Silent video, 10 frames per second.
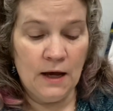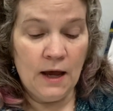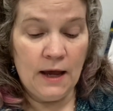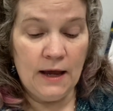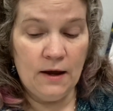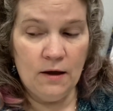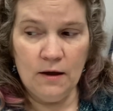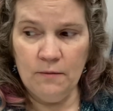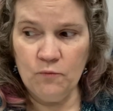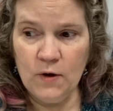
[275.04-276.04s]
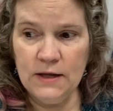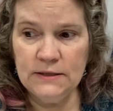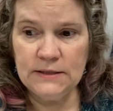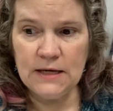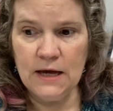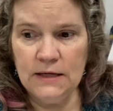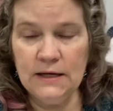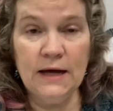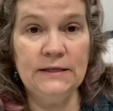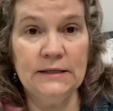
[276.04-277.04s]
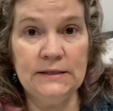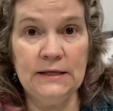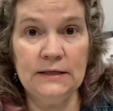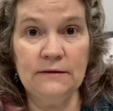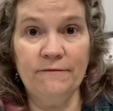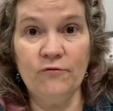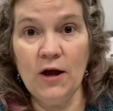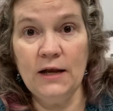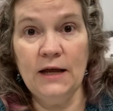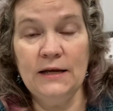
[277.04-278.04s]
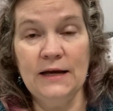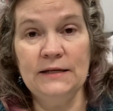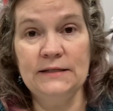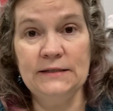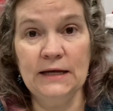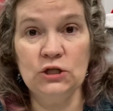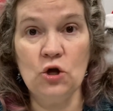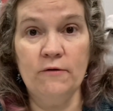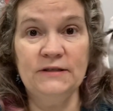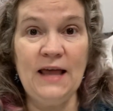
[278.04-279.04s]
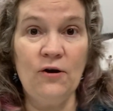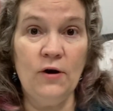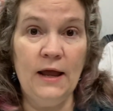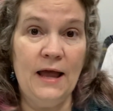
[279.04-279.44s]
It runs 9 to 6 on Friday and 9 to 6 on Saturday,